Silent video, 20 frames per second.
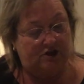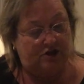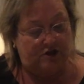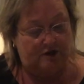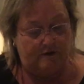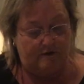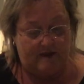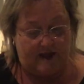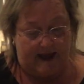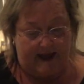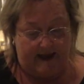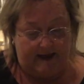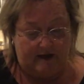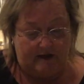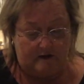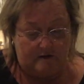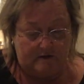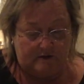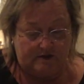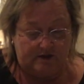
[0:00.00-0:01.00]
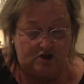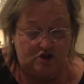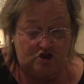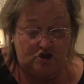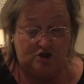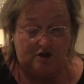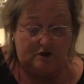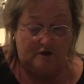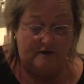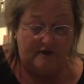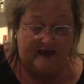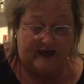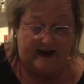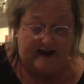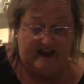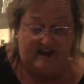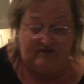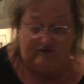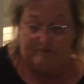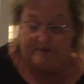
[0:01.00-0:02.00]
to the egg yolks and sugar that
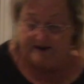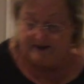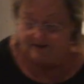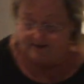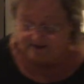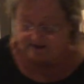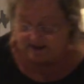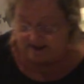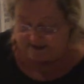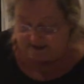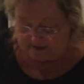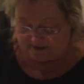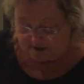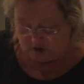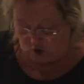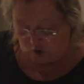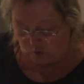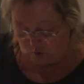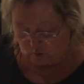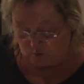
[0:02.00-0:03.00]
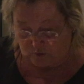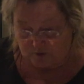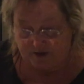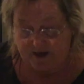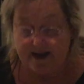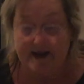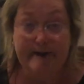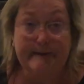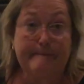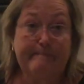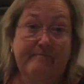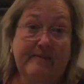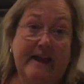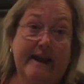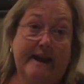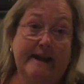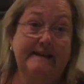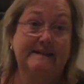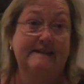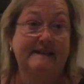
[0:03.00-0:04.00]
have been slightly cooled,
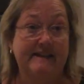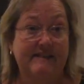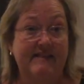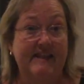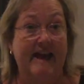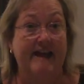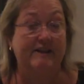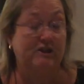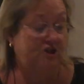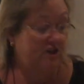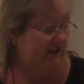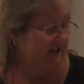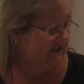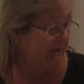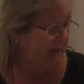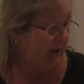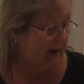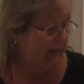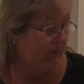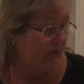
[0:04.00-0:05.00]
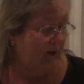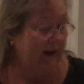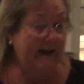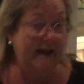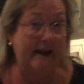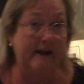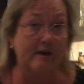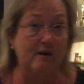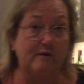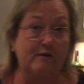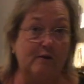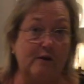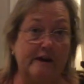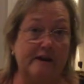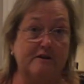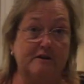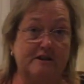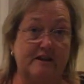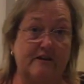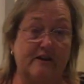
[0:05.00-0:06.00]
and I did that just by bringing it over
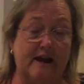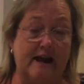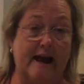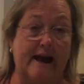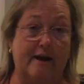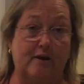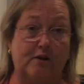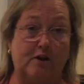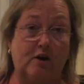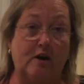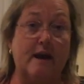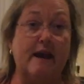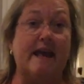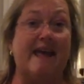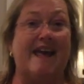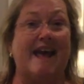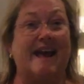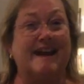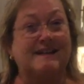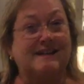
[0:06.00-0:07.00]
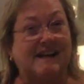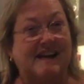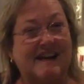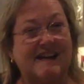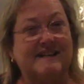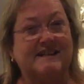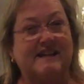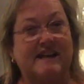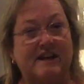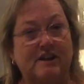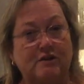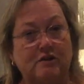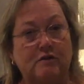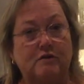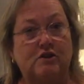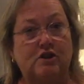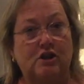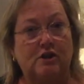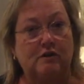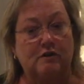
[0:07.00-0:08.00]
here to the counter and to continue
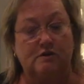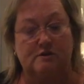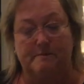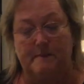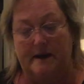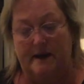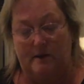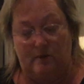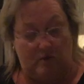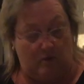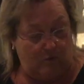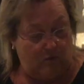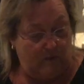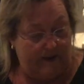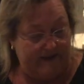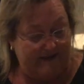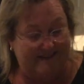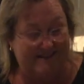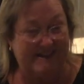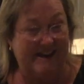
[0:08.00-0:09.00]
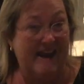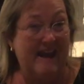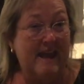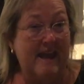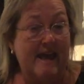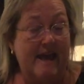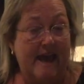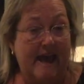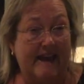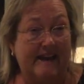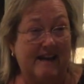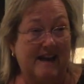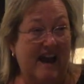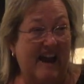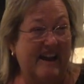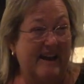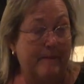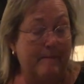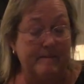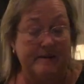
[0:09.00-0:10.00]
to use my whisk and
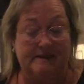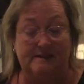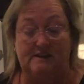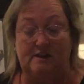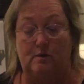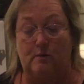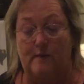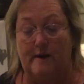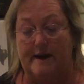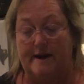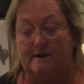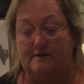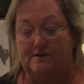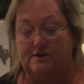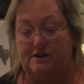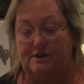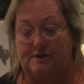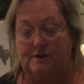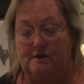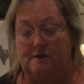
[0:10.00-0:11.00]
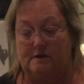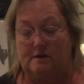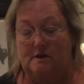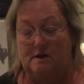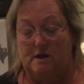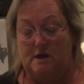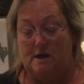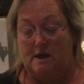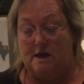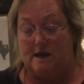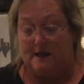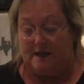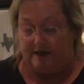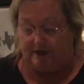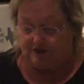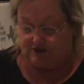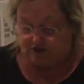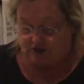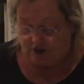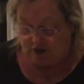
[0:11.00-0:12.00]
kind of mix it around.
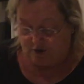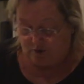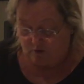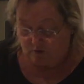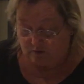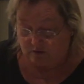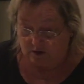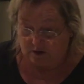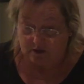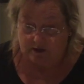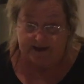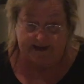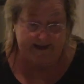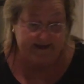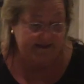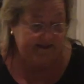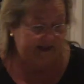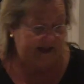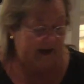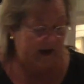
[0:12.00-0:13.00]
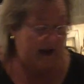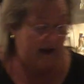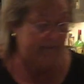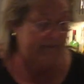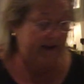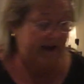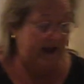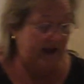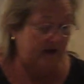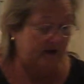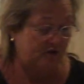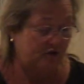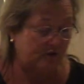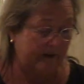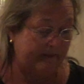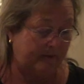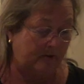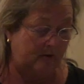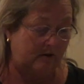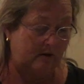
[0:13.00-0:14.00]
So, like I said, I'm making a
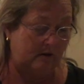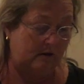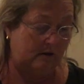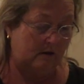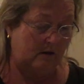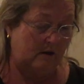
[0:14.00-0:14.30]
triple,